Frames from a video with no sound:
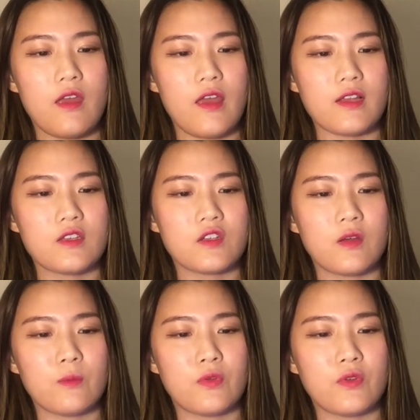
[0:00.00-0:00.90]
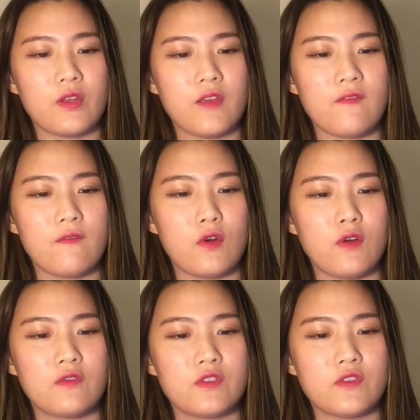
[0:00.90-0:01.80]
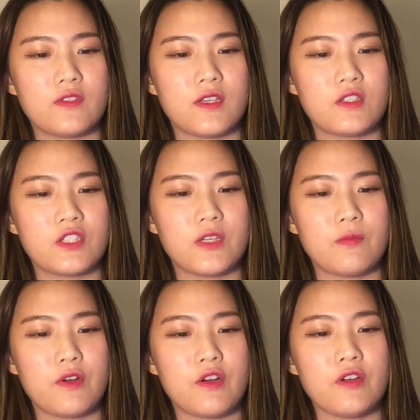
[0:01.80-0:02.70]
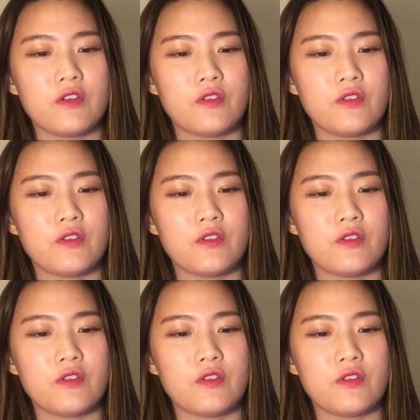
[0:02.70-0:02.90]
Edge computing involves using cheaper,